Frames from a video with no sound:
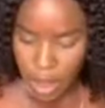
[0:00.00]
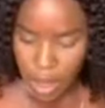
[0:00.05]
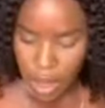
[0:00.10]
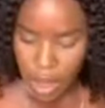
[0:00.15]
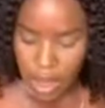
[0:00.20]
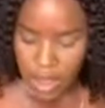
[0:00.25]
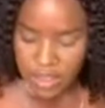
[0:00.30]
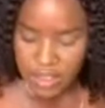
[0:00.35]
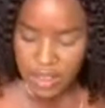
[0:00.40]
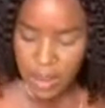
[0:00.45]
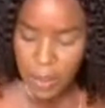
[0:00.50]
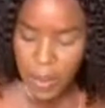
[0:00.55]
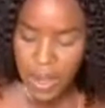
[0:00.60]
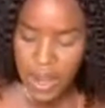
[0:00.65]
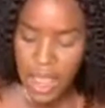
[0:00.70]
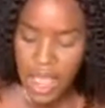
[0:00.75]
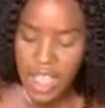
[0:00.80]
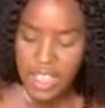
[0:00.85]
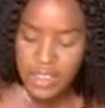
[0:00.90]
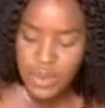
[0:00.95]
Someone
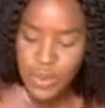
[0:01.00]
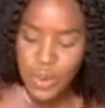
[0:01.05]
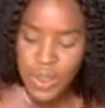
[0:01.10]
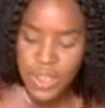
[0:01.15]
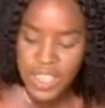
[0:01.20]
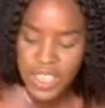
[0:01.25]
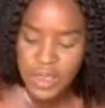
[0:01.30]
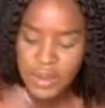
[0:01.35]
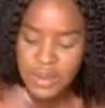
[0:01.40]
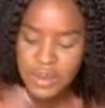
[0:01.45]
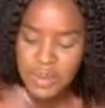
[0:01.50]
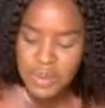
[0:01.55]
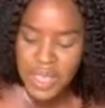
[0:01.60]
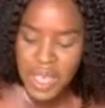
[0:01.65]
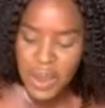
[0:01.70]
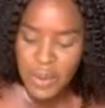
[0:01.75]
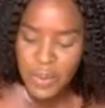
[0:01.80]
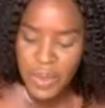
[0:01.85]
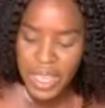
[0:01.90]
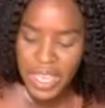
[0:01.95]
asked what keeps me
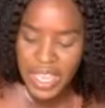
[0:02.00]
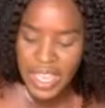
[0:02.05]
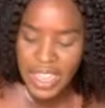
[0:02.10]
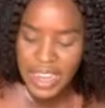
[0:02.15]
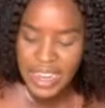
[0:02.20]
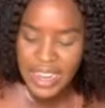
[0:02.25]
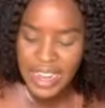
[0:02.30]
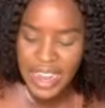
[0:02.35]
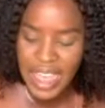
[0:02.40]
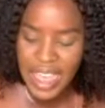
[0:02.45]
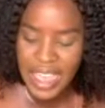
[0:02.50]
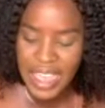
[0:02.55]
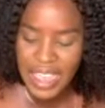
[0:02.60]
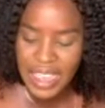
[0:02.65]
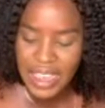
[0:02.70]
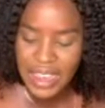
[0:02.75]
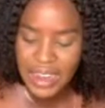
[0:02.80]
awake at night.